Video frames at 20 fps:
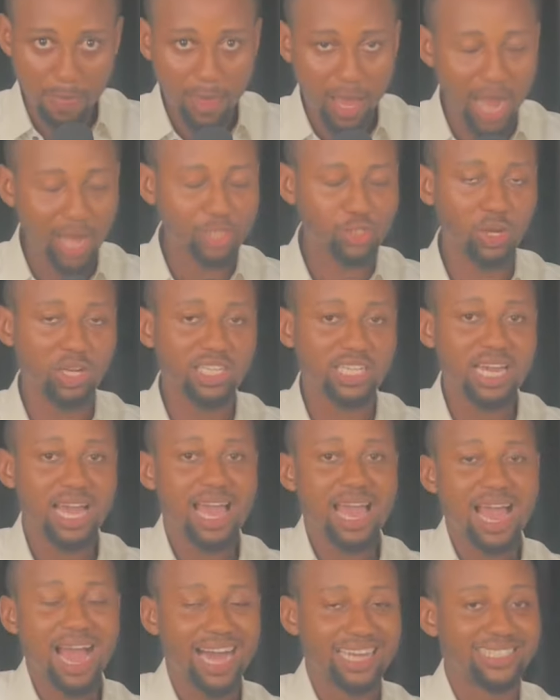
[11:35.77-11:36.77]
Actually,
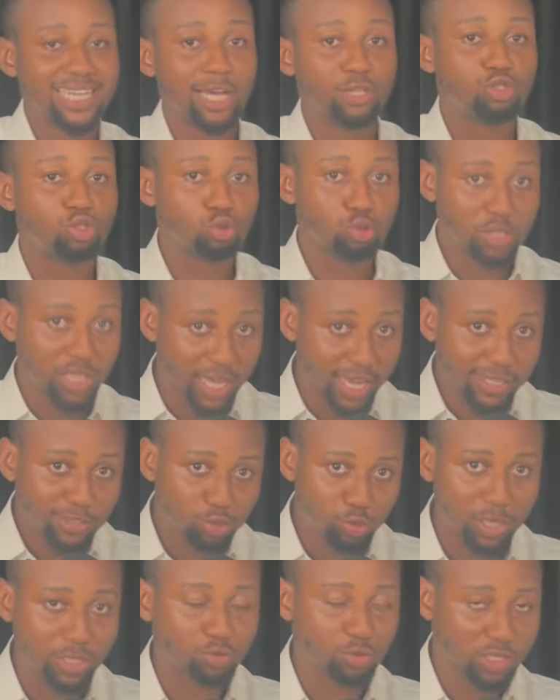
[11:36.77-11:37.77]
as of today,
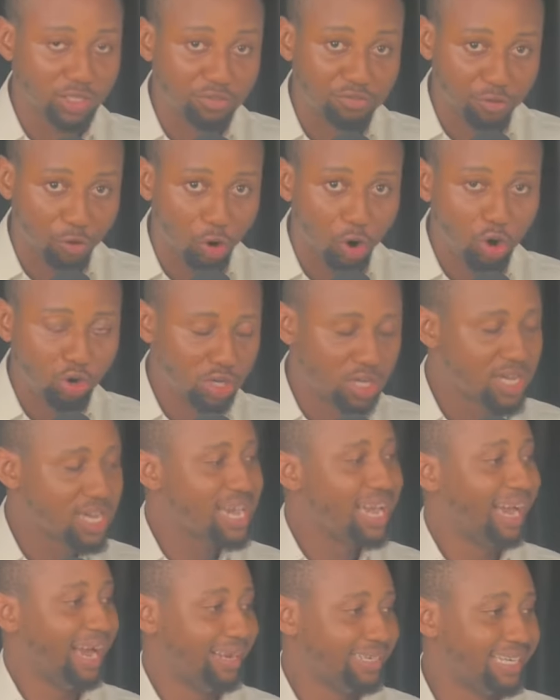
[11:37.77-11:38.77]
2024,
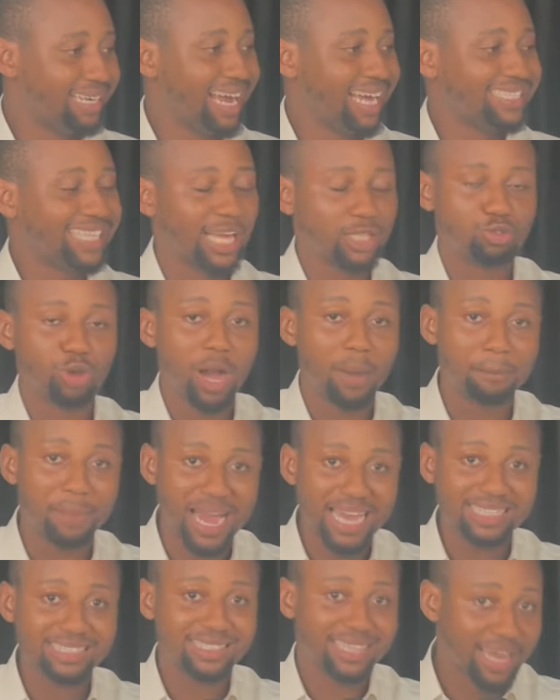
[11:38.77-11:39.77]
any land that you are
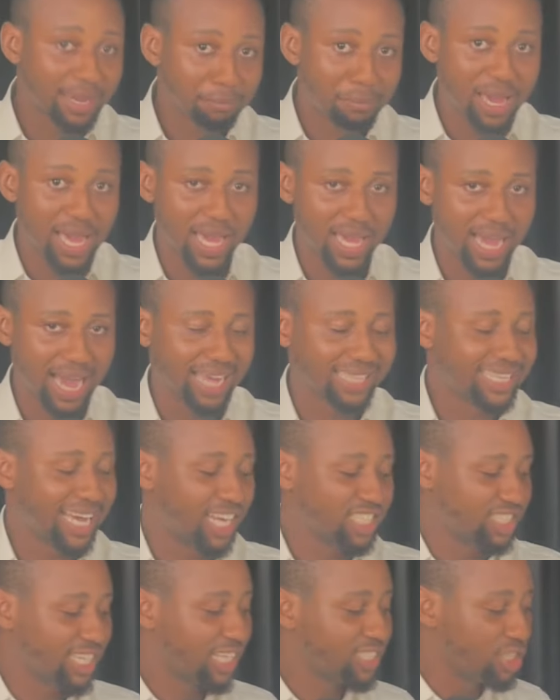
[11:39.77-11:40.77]
buying in Ekpe and they
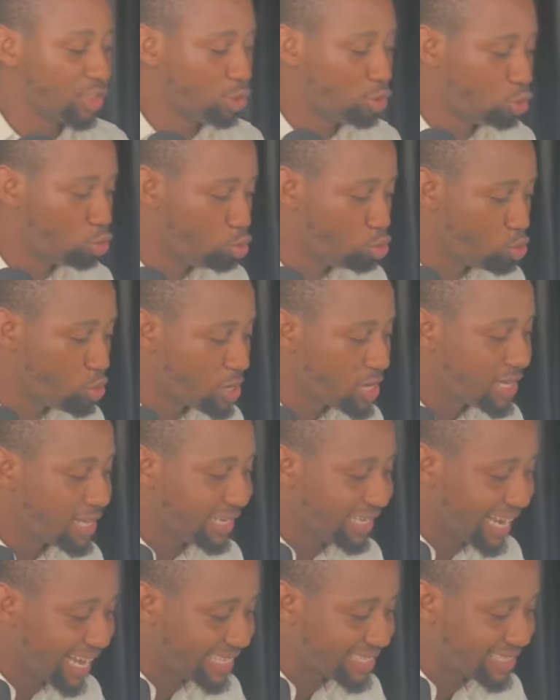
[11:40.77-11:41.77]
are charging you
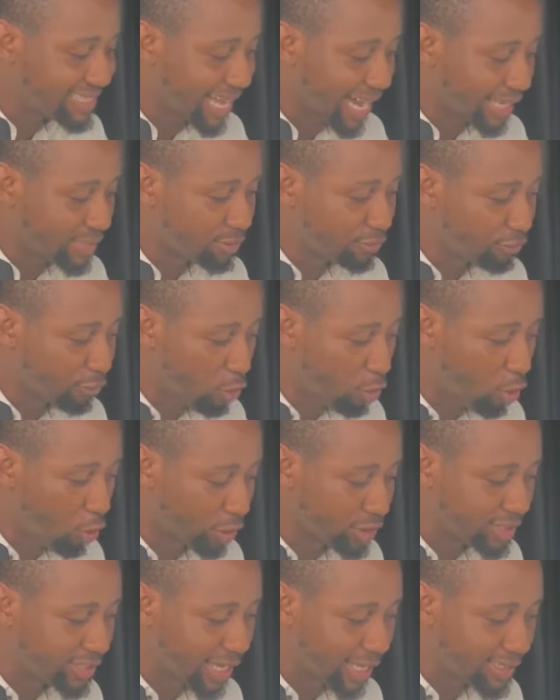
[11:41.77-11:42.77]
less than
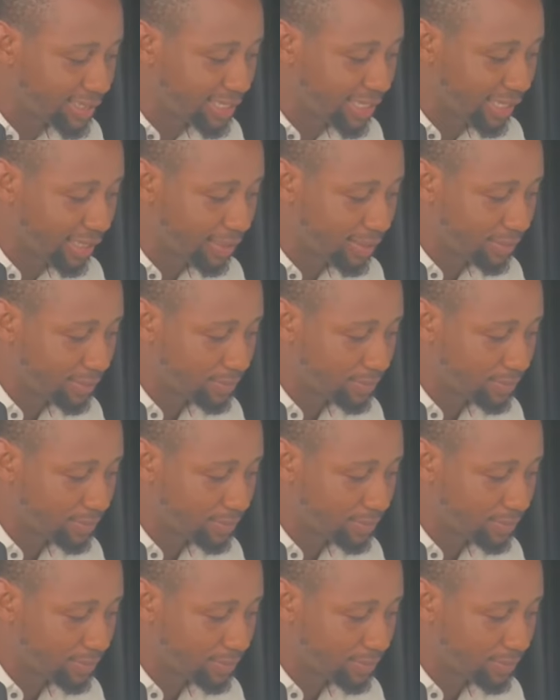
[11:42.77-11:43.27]
400k,